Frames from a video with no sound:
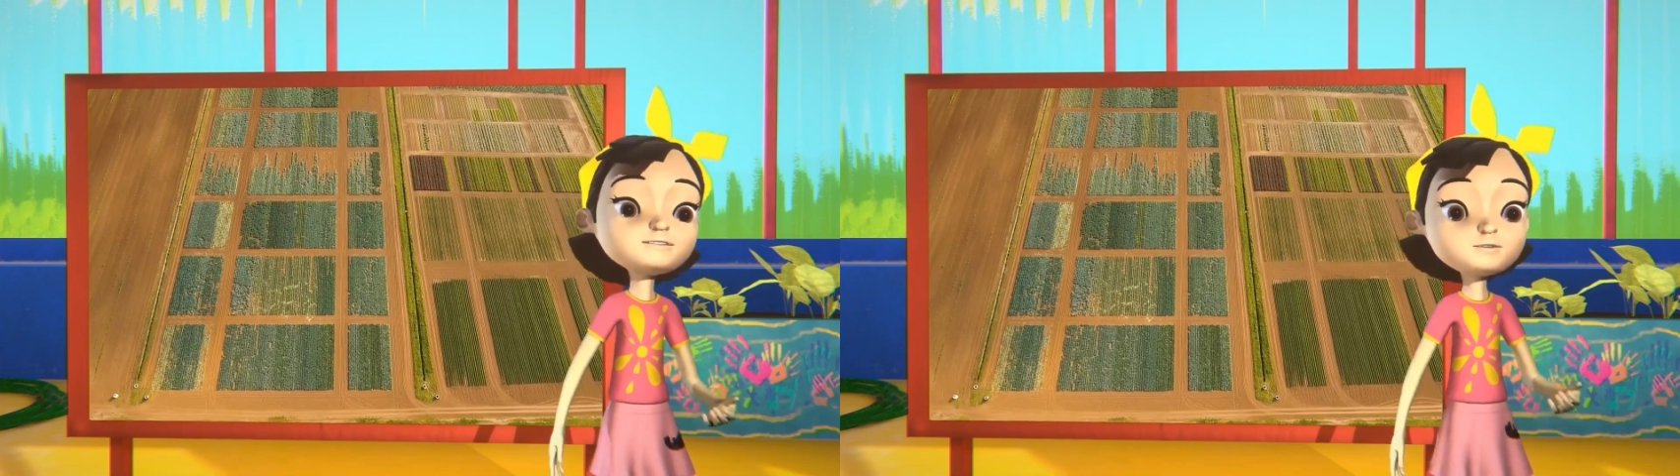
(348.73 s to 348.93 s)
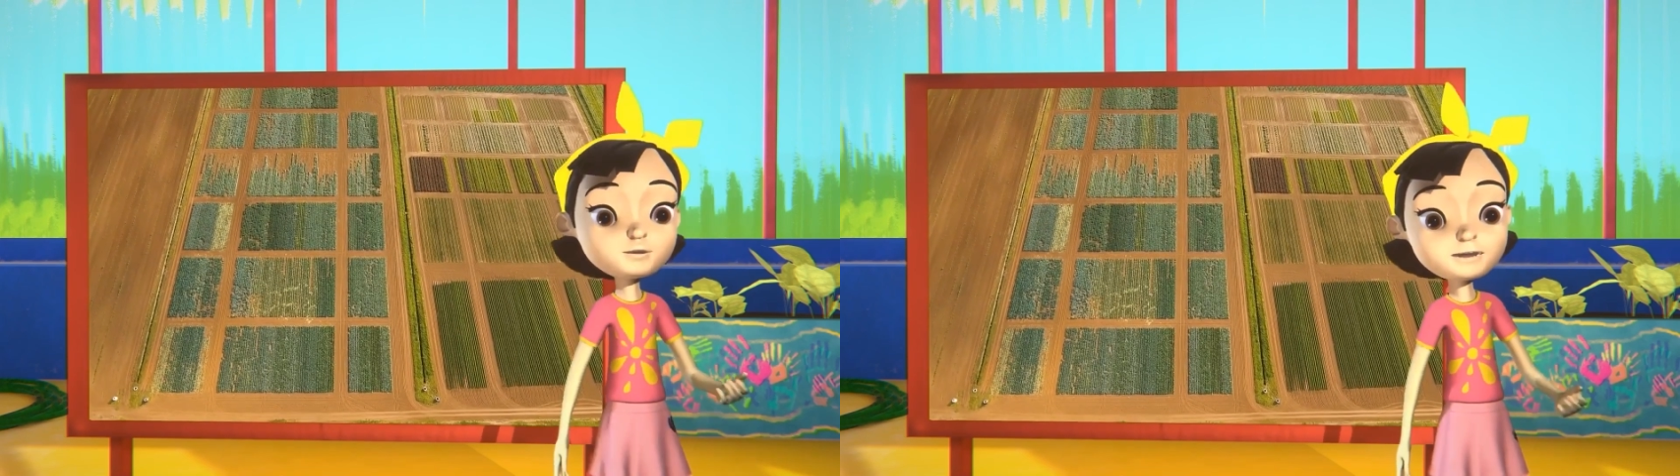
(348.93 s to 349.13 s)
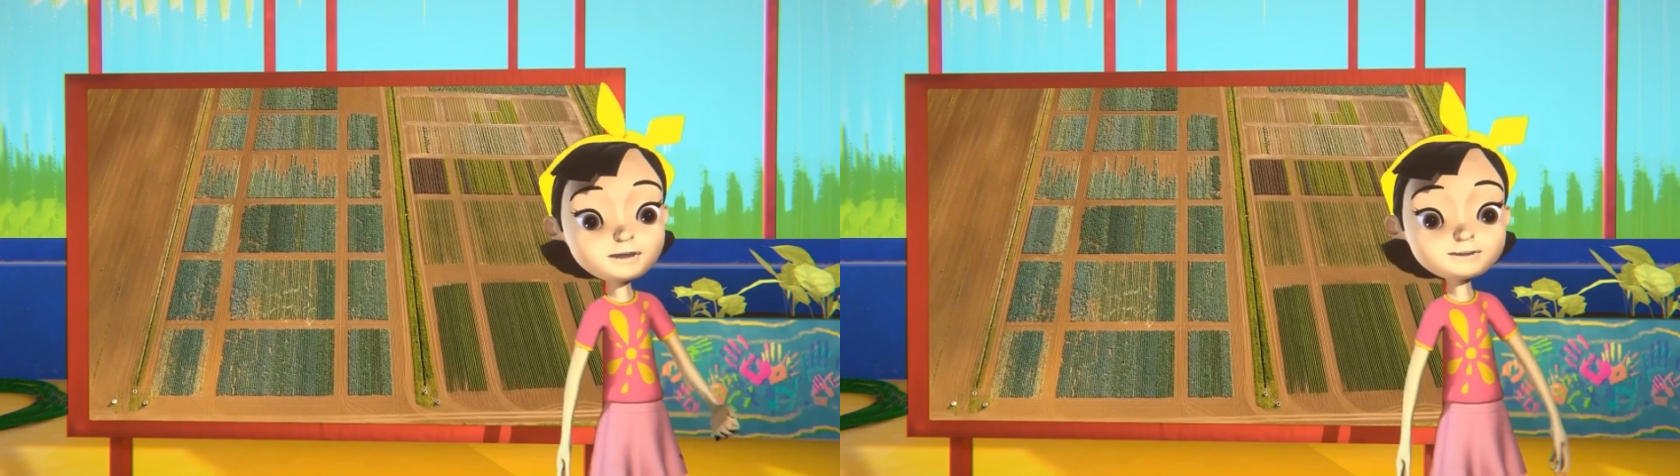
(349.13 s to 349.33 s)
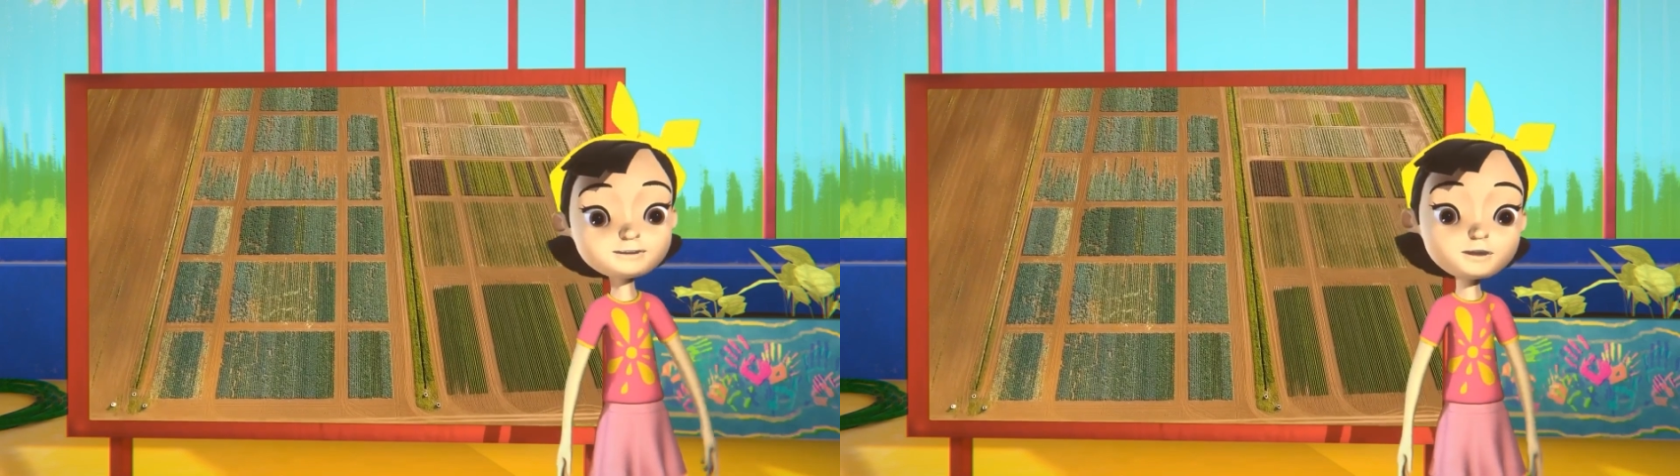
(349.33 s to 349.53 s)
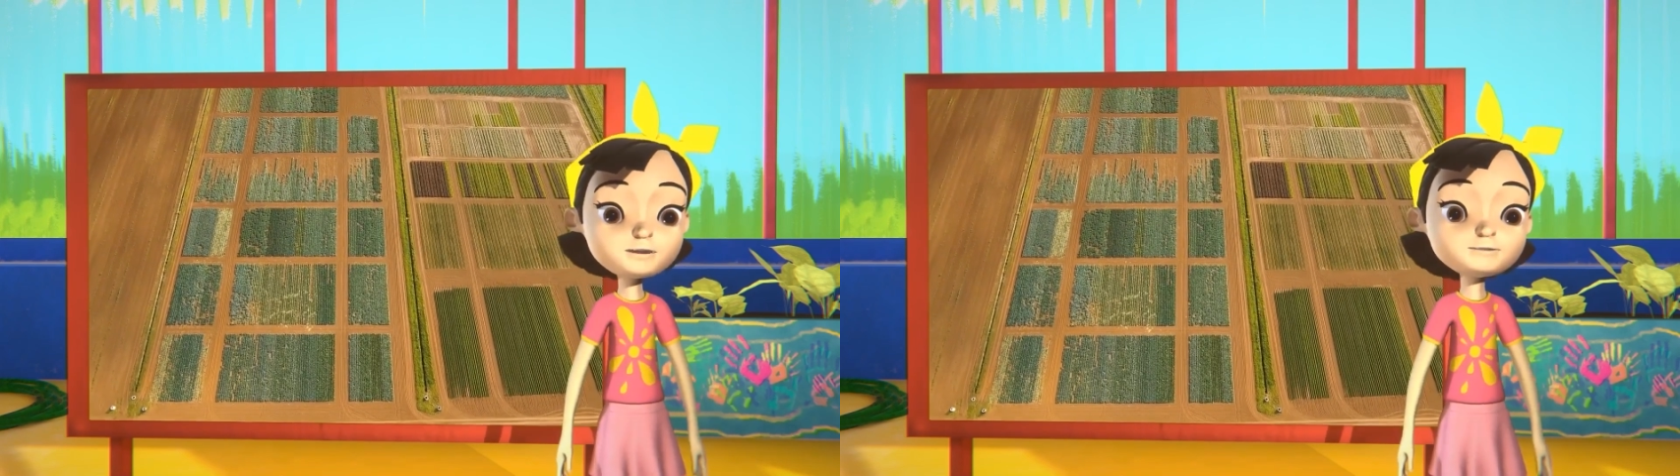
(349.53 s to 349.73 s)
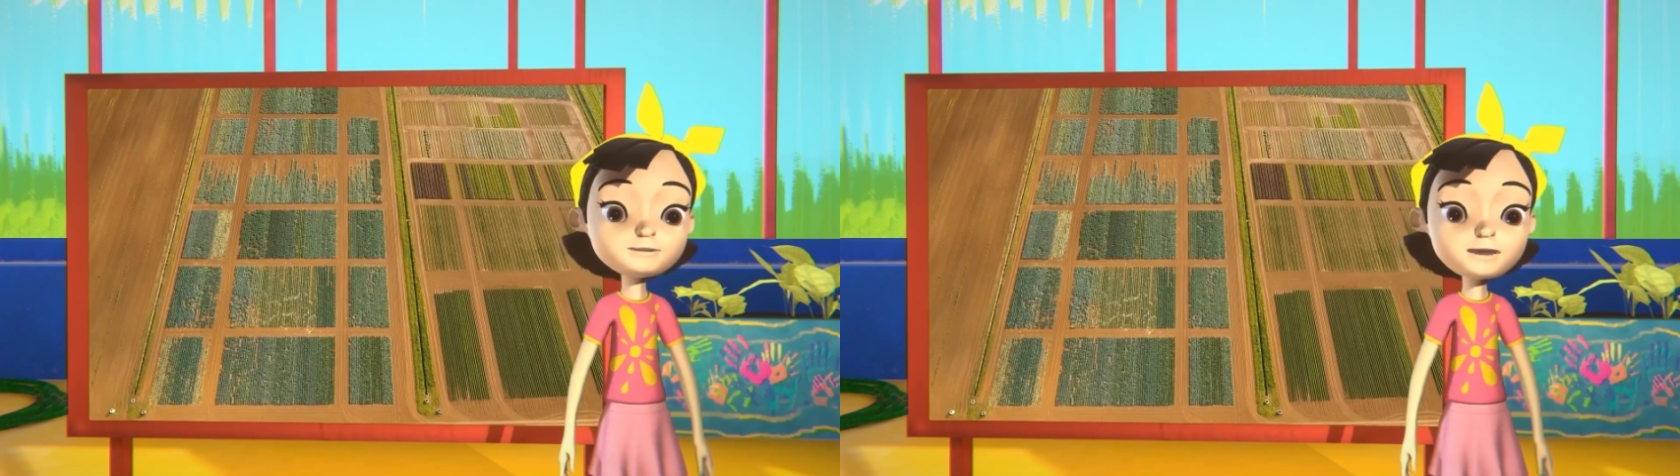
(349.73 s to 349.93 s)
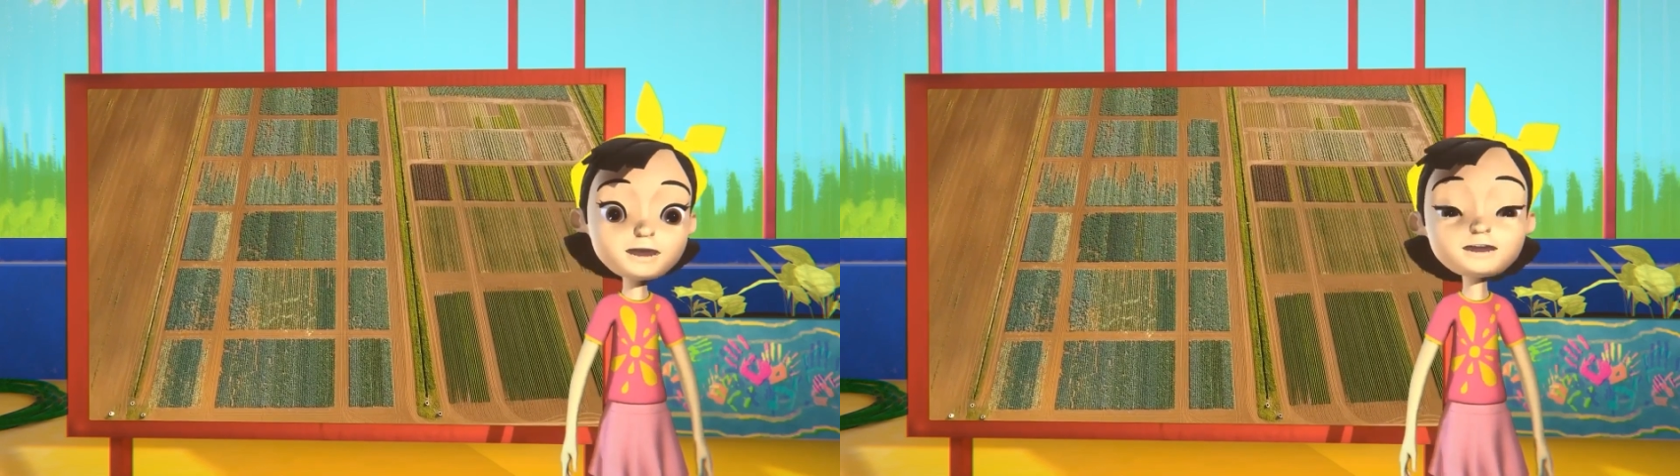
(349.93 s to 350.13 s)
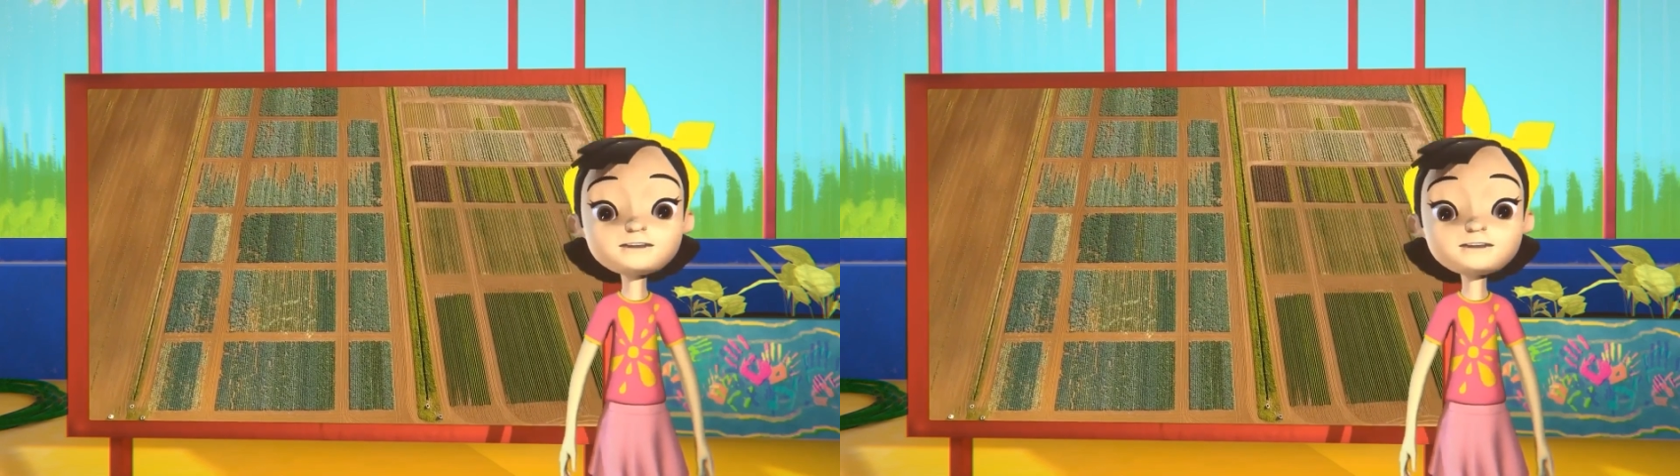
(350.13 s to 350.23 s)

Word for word: is grown in soil.